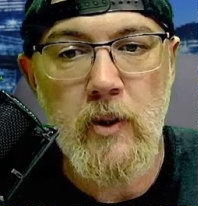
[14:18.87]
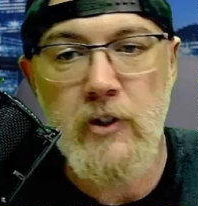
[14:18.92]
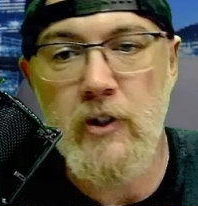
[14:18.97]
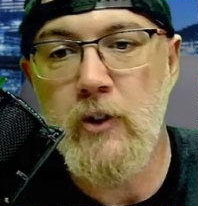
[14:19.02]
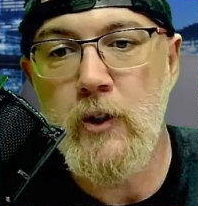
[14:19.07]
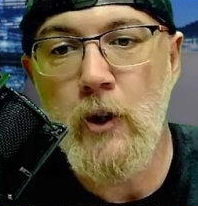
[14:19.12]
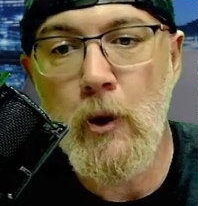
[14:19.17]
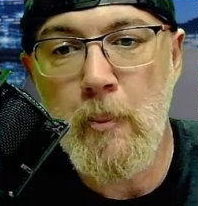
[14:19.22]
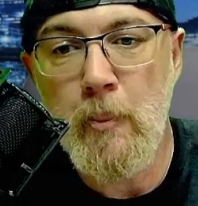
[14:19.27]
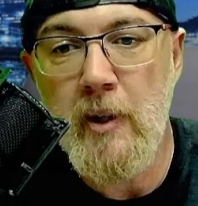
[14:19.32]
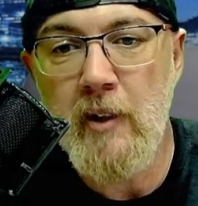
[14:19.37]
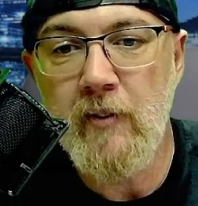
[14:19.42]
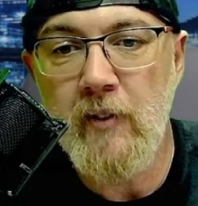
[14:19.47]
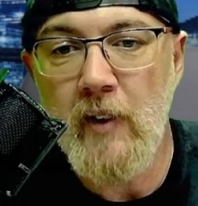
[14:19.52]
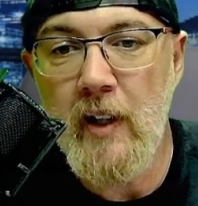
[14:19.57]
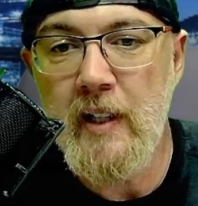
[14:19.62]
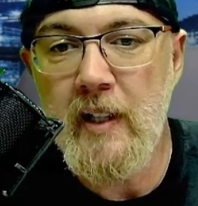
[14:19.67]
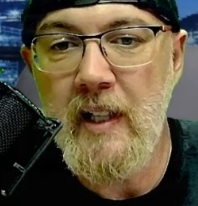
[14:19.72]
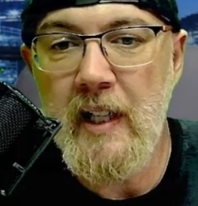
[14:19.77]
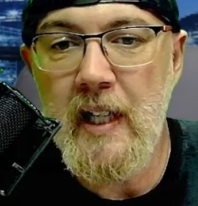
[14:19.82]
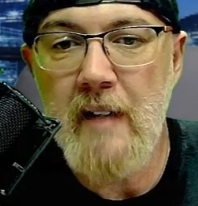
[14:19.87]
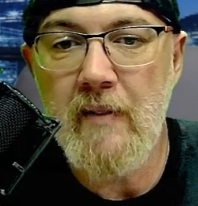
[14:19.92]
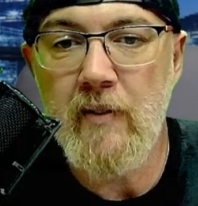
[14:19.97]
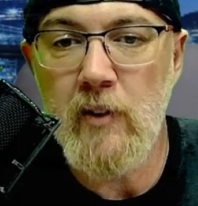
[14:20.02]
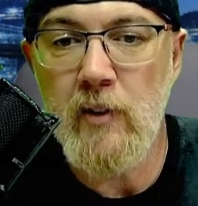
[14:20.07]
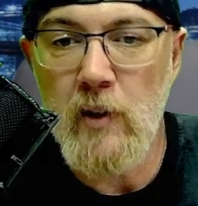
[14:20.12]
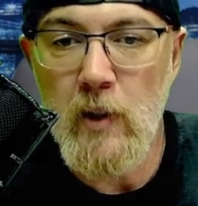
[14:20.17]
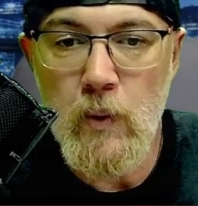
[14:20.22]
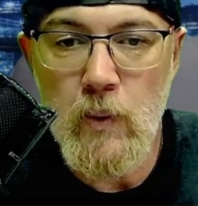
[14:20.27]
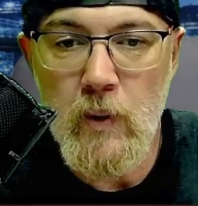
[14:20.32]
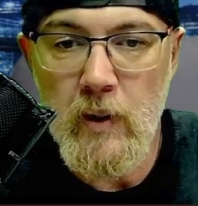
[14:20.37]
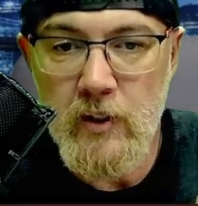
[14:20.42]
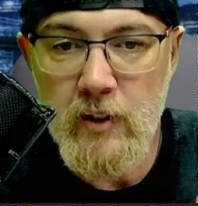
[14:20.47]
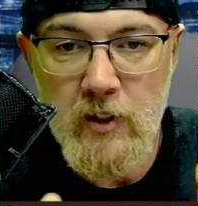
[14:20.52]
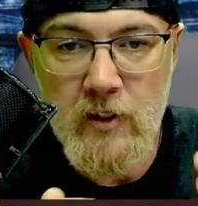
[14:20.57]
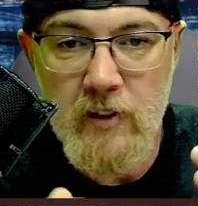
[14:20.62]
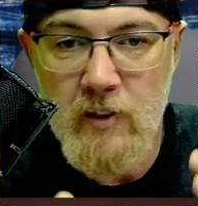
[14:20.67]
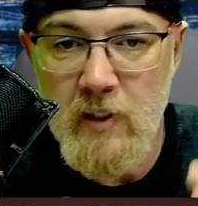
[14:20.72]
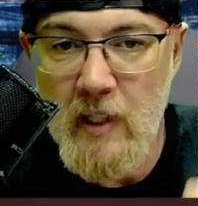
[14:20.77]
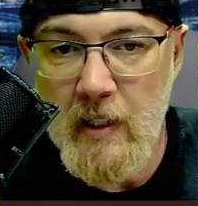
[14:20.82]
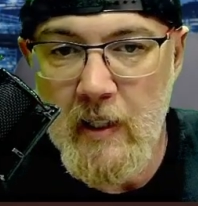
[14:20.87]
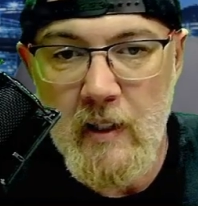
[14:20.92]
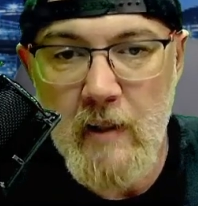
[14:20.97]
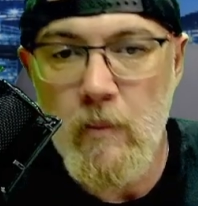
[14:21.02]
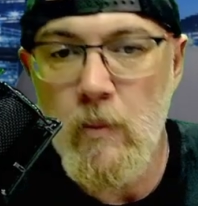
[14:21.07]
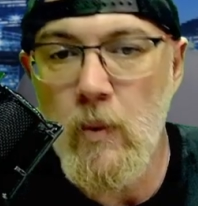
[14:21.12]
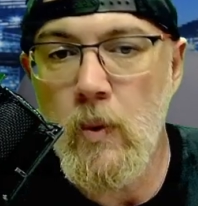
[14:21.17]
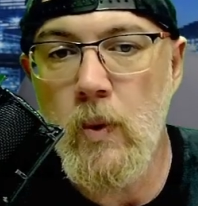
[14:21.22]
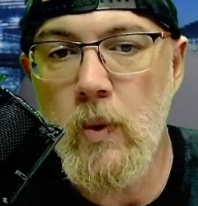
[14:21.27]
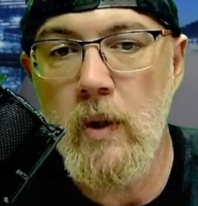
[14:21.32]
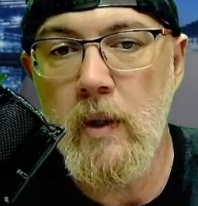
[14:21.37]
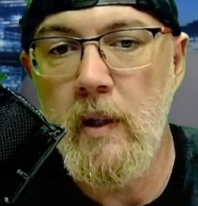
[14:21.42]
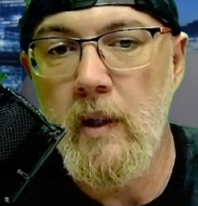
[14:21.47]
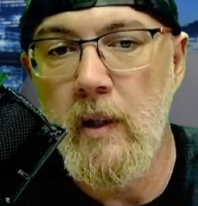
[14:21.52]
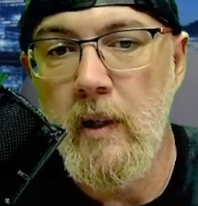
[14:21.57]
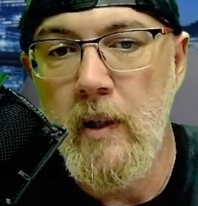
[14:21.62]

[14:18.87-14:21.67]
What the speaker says: So don't be afraid to even lower it just slightly more